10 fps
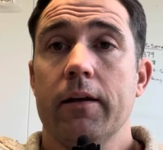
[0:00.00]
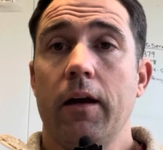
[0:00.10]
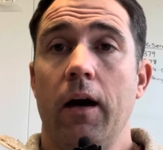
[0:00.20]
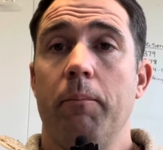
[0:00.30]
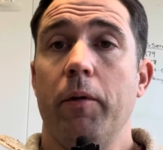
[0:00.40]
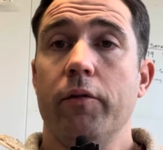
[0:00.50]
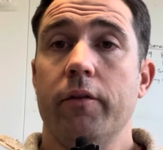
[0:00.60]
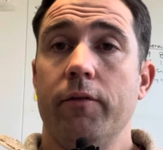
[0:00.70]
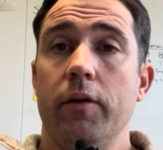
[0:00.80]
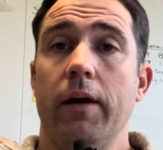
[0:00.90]
Uh,
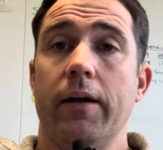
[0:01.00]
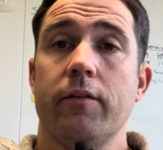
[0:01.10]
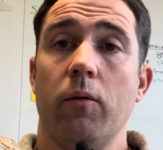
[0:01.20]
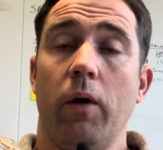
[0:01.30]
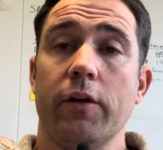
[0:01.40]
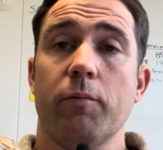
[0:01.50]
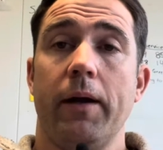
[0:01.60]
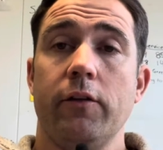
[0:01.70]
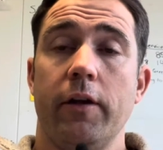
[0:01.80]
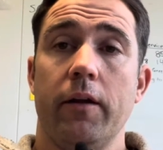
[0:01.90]
most of you guys that watch
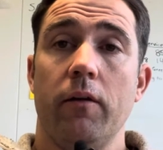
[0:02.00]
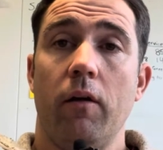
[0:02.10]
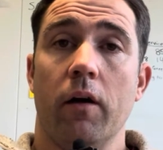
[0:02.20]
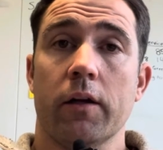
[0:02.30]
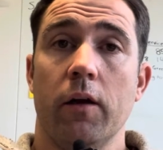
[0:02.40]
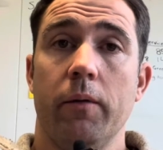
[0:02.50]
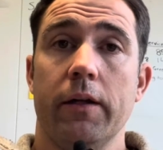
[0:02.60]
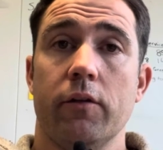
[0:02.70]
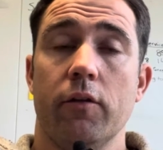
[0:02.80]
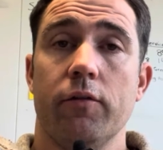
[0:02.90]
my channel are
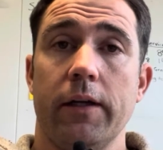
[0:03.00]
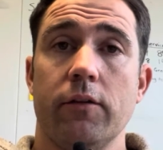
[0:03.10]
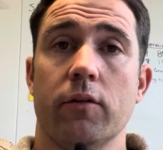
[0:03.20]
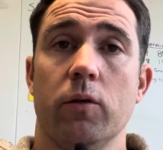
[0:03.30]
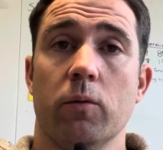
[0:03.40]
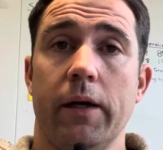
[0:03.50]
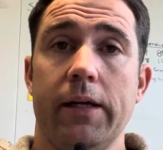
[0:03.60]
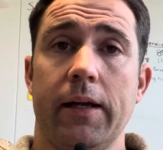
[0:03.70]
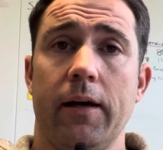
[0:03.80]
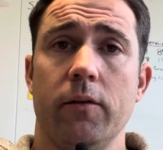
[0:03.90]
going through flight school
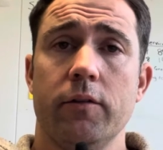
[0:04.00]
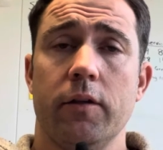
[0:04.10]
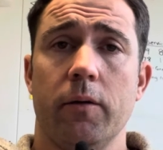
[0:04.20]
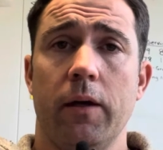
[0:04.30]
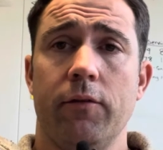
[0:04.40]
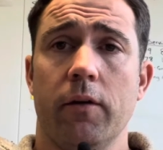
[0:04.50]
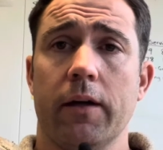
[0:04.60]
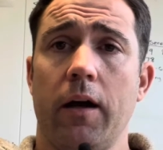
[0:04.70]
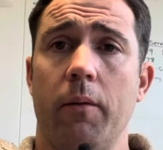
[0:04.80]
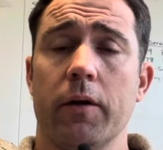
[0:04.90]
right now, so if you're
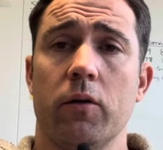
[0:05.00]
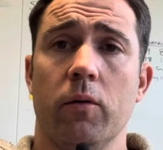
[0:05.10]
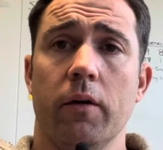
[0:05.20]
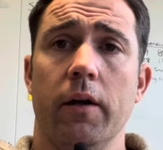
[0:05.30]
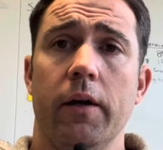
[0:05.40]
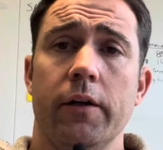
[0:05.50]
in Common Core,